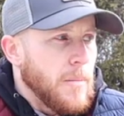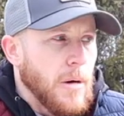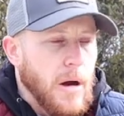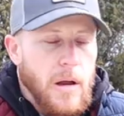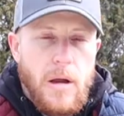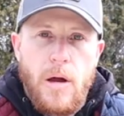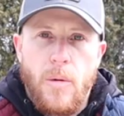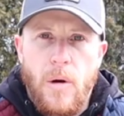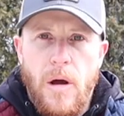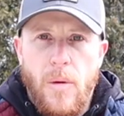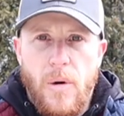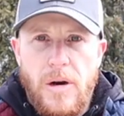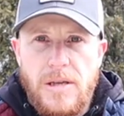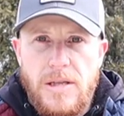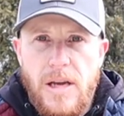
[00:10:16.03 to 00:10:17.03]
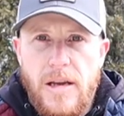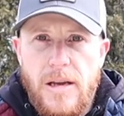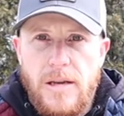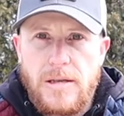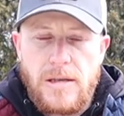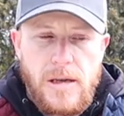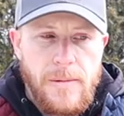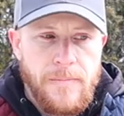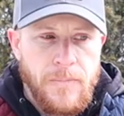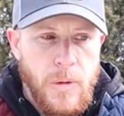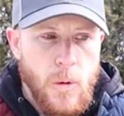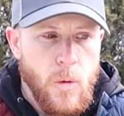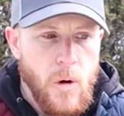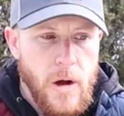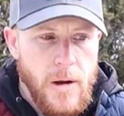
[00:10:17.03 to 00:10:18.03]
But what I want to say is,
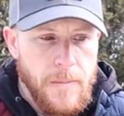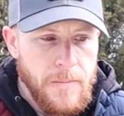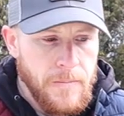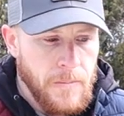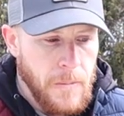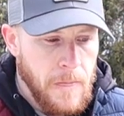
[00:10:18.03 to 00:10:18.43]
one,